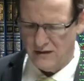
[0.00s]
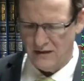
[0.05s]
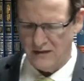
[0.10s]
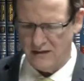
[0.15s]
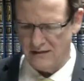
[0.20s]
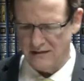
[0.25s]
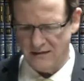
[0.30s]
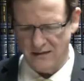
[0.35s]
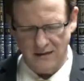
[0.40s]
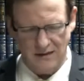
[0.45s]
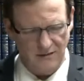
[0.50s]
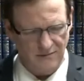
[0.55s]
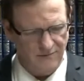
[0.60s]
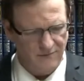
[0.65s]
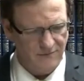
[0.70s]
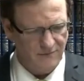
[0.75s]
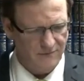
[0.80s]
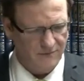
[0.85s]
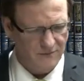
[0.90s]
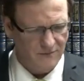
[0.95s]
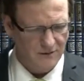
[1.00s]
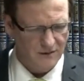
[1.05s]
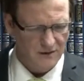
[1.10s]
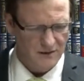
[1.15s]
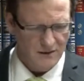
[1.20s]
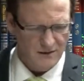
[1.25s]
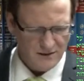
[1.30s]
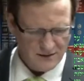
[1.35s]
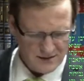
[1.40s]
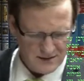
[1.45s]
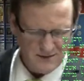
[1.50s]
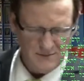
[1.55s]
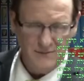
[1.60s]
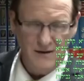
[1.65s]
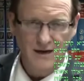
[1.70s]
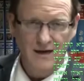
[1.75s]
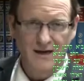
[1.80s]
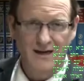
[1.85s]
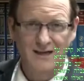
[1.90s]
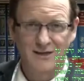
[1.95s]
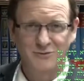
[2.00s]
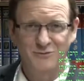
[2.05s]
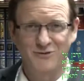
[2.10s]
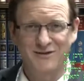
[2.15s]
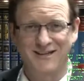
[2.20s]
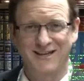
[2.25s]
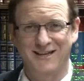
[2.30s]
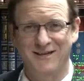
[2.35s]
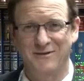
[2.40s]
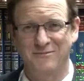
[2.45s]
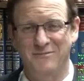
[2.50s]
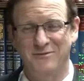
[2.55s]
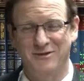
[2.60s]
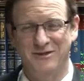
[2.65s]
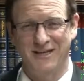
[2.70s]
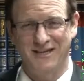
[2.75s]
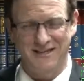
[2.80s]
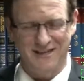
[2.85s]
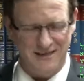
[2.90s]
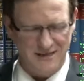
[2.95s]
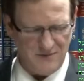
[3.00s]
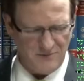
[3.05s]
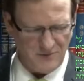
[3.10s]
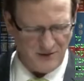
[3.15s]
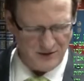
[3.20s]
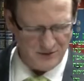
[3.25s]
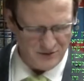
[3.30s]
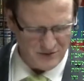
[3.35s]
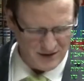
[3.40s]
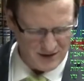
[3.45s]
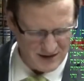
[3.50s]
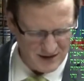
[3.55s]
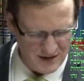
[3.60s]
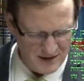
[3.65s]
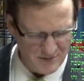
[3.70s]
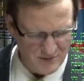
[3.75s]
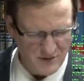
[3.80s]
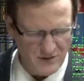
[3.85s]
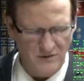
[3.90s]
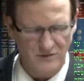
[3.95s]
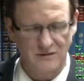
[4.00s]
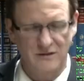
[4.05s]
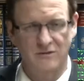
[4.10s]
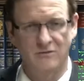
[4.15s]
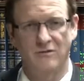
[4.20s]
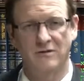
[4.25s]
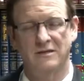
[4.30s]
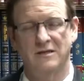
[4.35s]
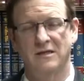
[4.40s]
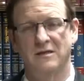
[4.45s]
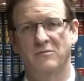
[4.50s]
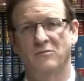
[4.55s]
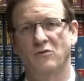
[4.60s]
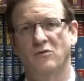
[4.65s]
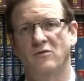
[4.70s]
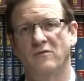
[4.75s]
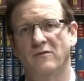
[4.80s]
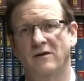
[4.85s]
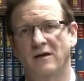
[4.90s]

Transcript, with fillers: the Nasi? The Melech, as we learn in Mishnah, that's applied to the king, because the Torah said in the book of